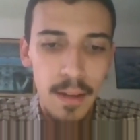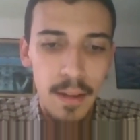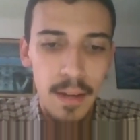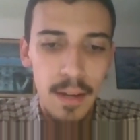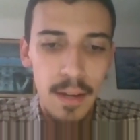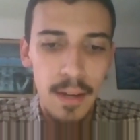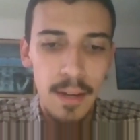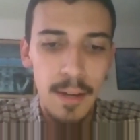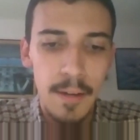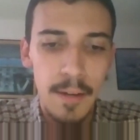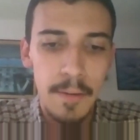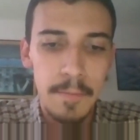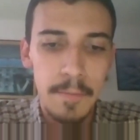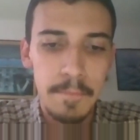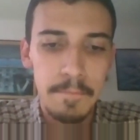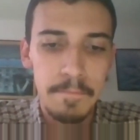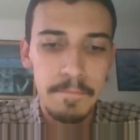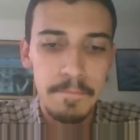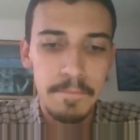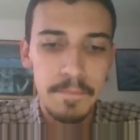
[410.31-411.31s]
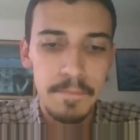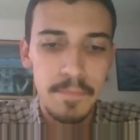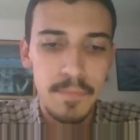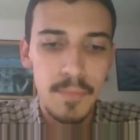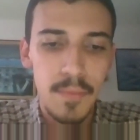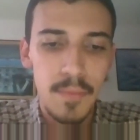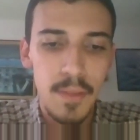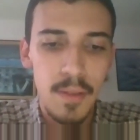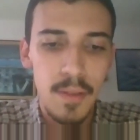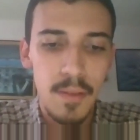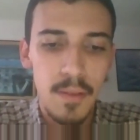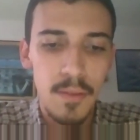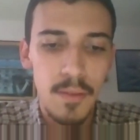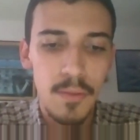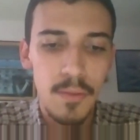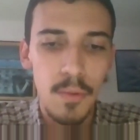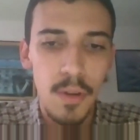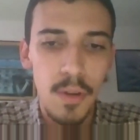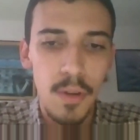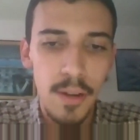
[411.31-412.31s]
um,
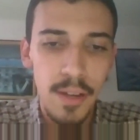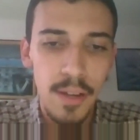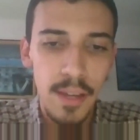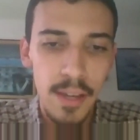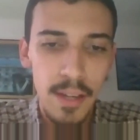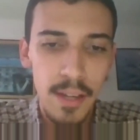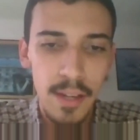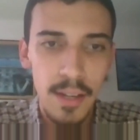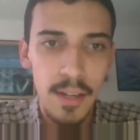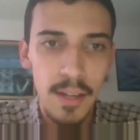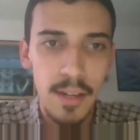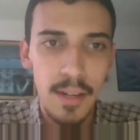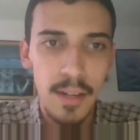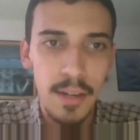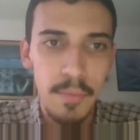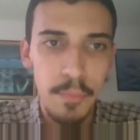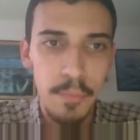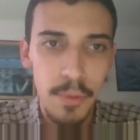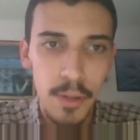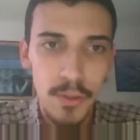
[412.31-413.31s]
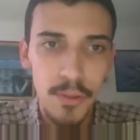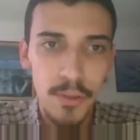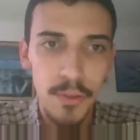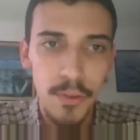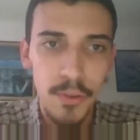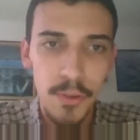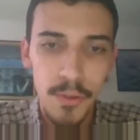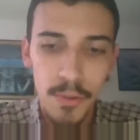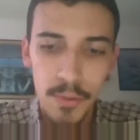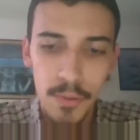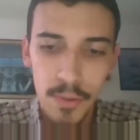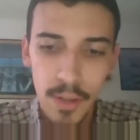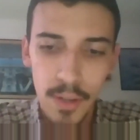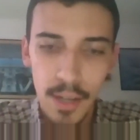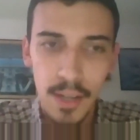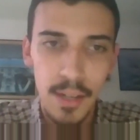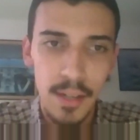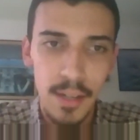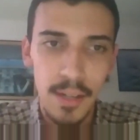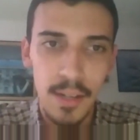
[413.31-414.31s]
to log in Proctor,
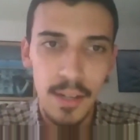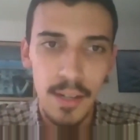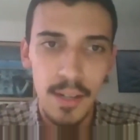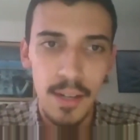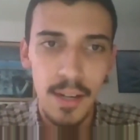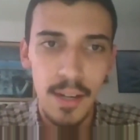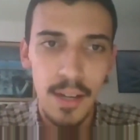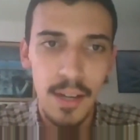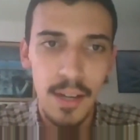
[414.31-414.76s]
and